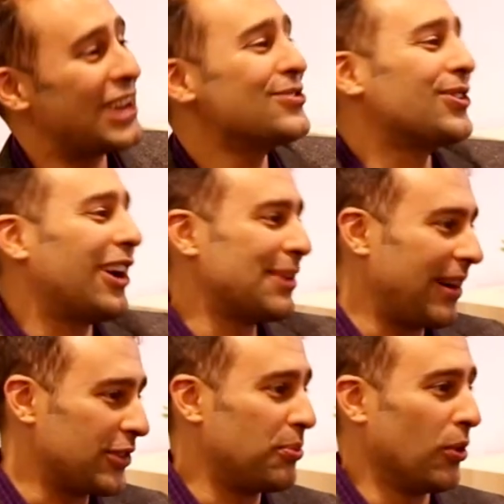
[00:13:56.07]
I do talk
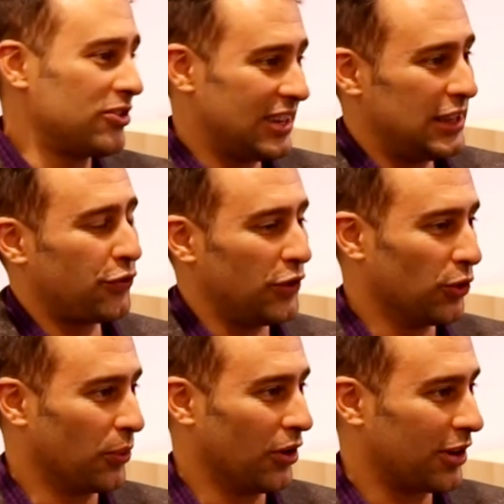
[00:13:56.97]
about the Portuguese
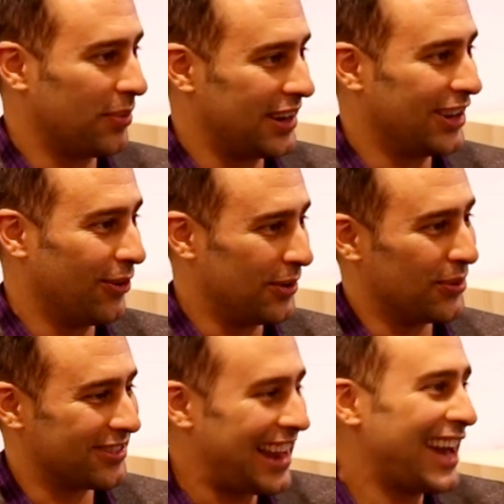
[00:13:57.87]
field work, but it
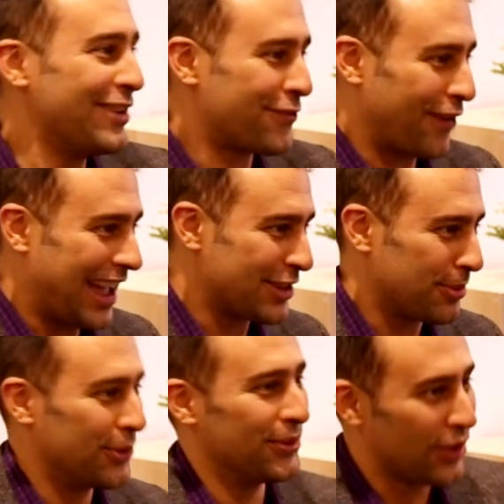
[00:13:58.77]
was not in France,
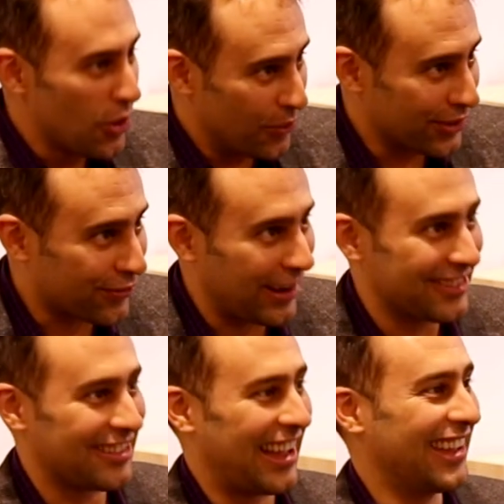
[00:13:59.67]
but it was with
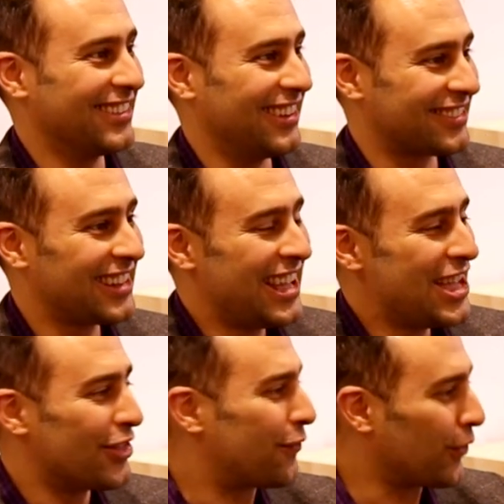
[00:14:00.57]
French scientists.
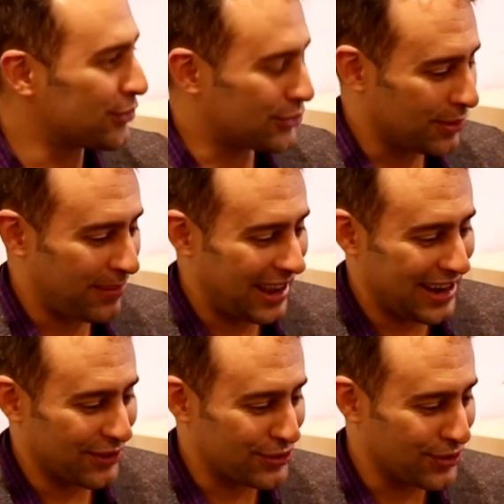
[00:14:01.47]
The first trip I
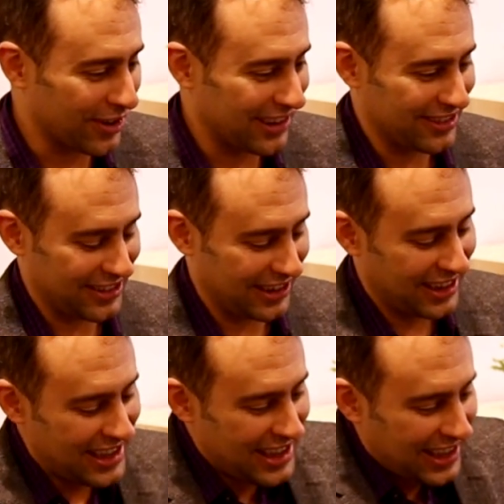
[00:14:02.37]
ever took as a